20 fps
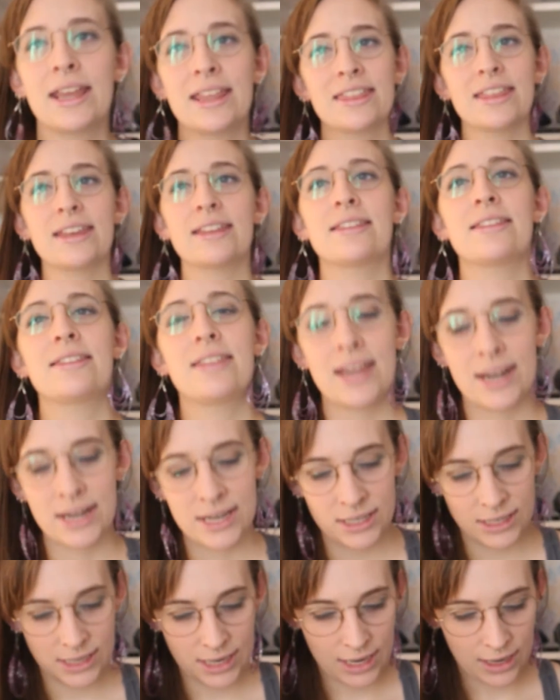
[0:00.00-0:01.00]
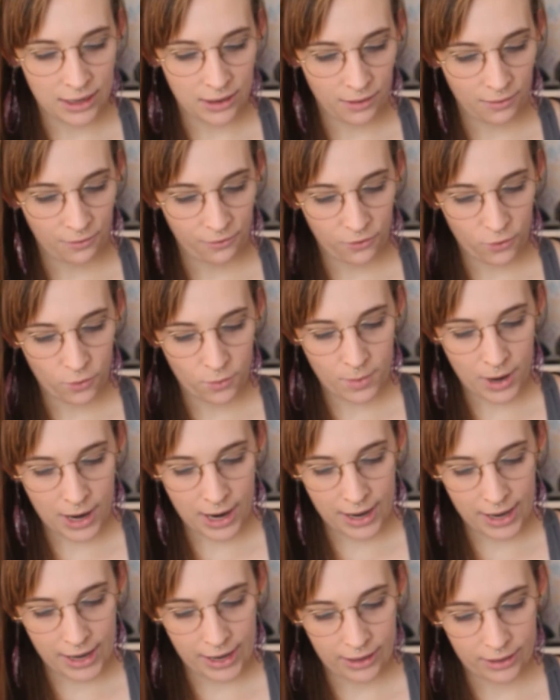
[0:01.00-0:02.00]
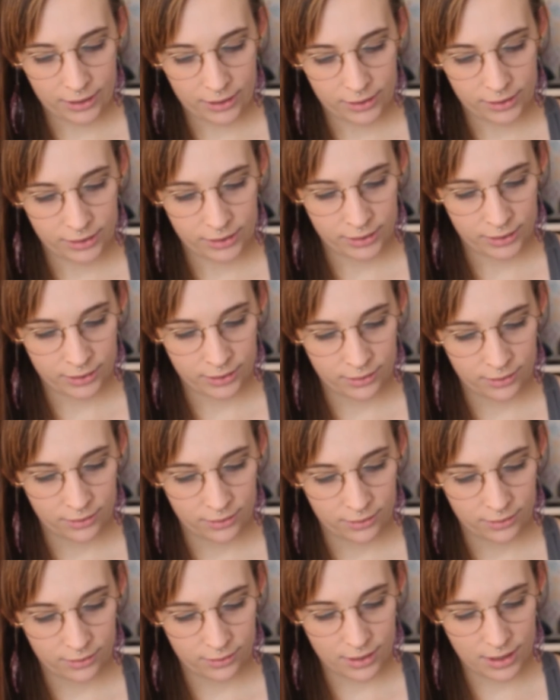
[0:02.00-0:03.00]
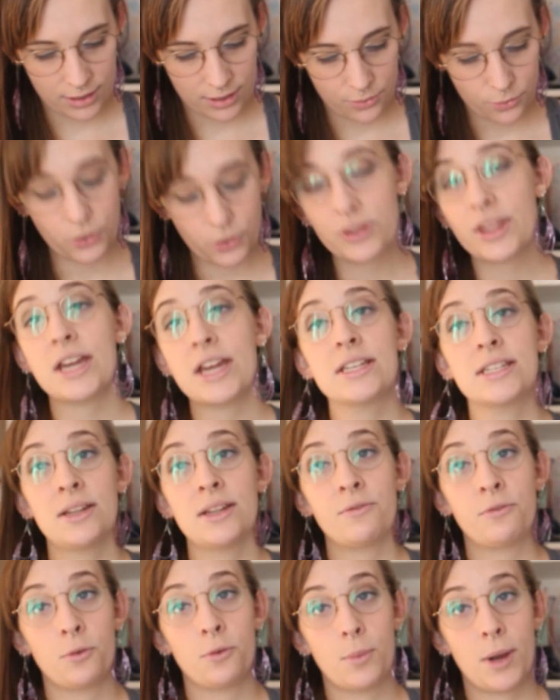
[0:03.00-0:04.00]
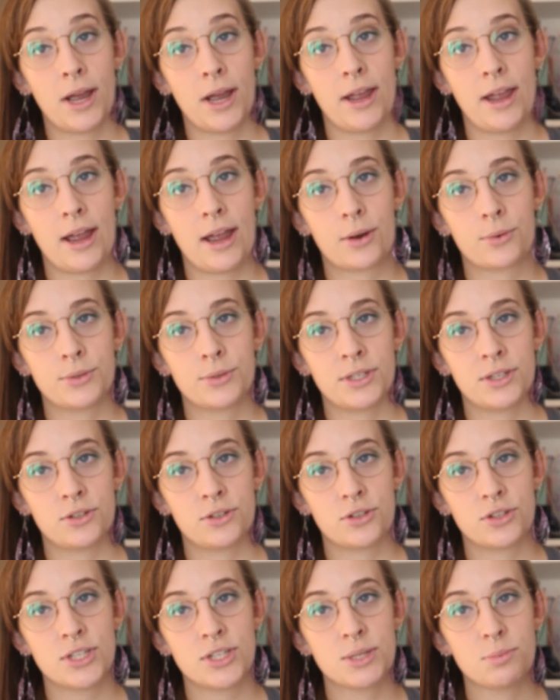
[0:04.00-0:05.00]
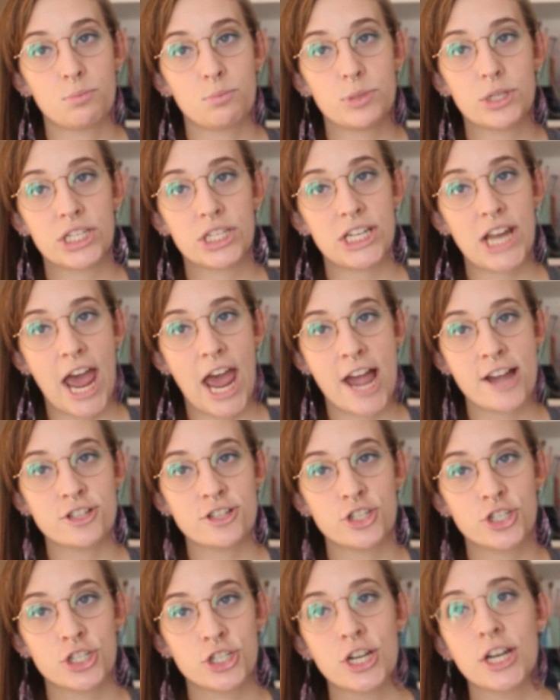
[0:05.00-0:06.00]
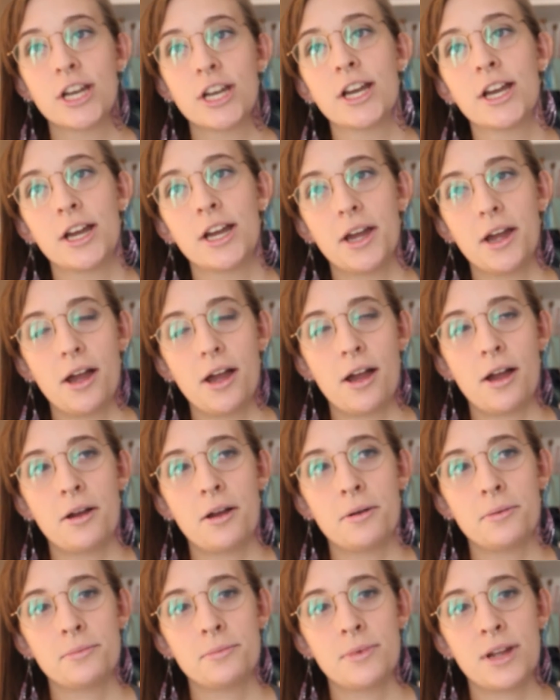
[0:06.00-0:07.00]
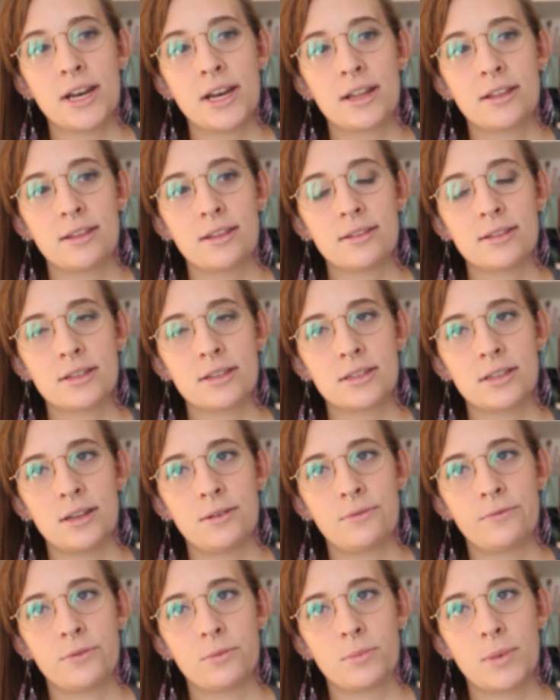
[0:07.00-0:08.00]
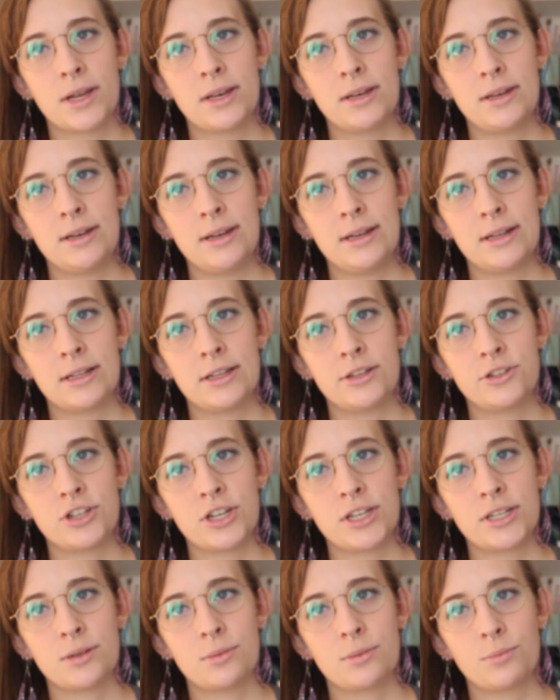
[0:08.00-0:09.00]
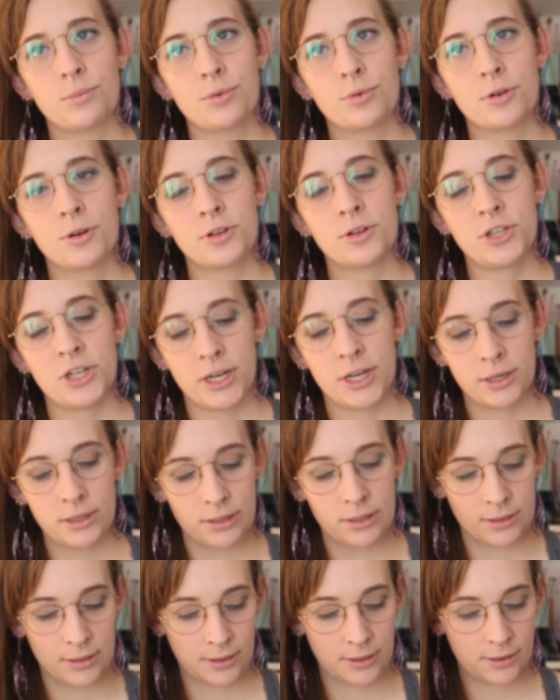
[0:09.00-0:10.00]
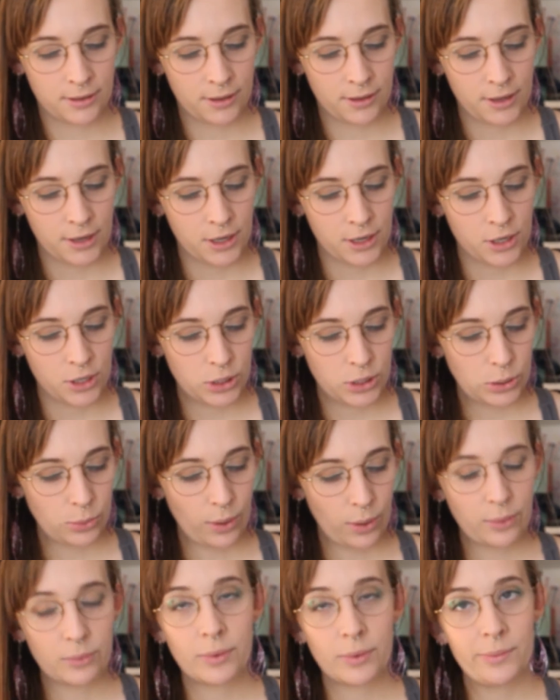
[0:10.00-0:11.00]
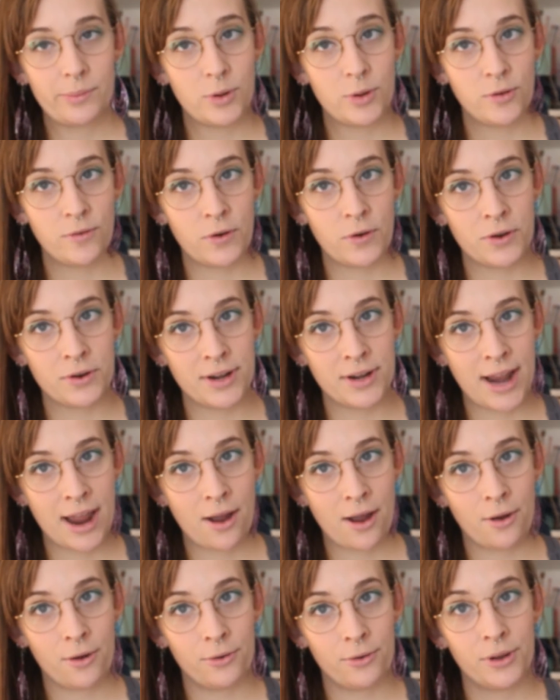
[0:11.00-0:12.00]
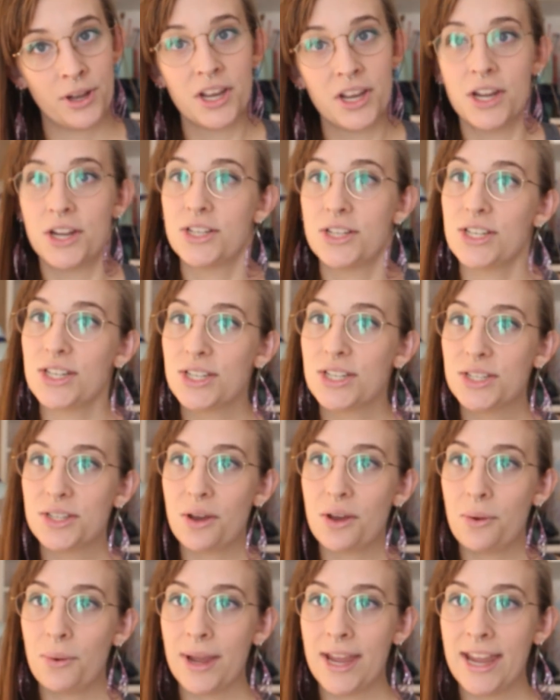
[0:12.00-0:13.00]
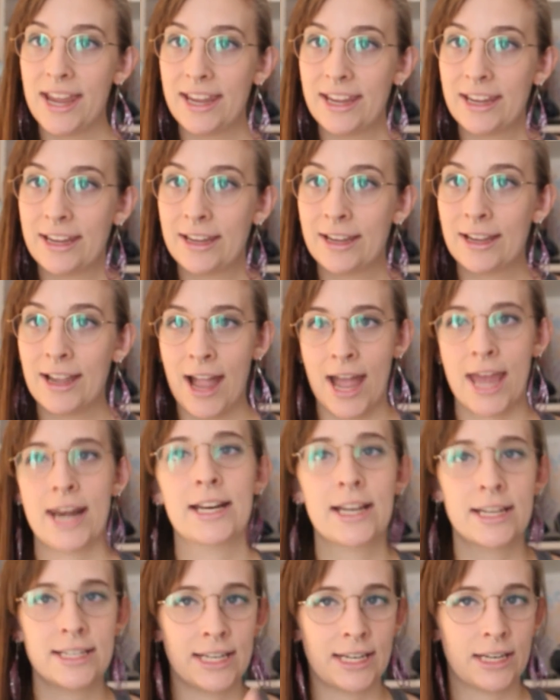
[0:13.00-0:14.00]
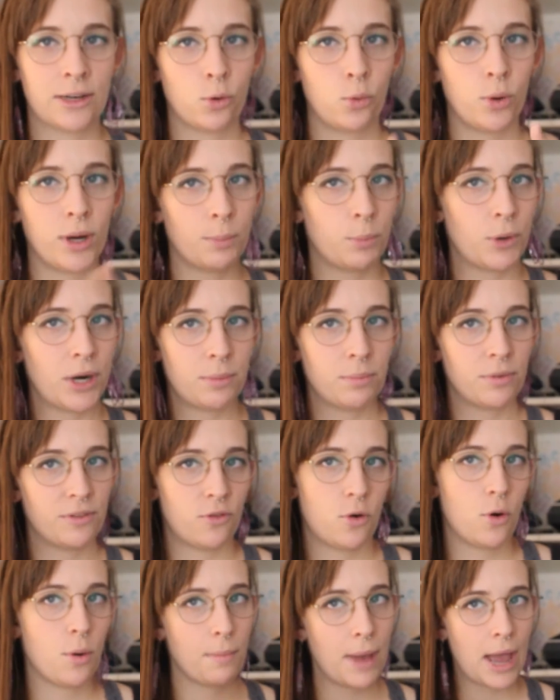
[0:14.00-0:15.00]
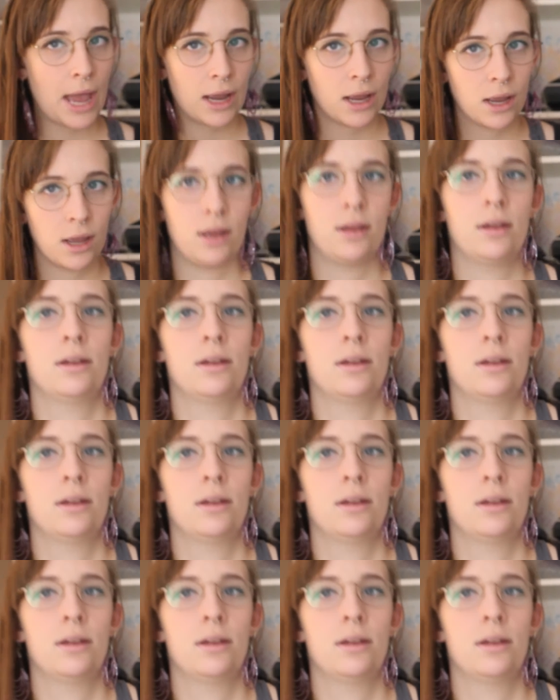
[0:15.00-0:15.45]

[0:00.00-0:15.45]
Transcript: I think that is it for my well, that's it for my acquisitions and mustache. And I think that's it for my needle adjacent projects. So I will move on now to sewing, and I'm going to take a quick break before I'm back.